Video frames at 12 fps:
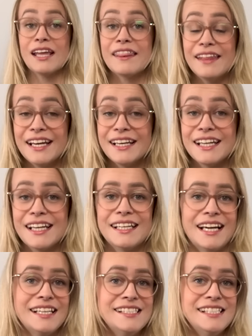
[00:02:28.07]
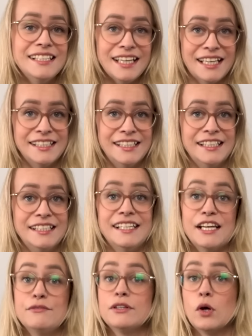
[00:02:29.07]
Then in 1990,
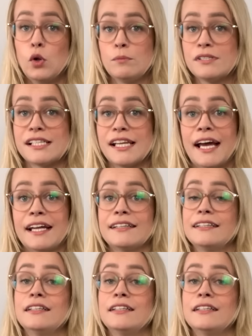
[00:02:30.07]
David Olmstead,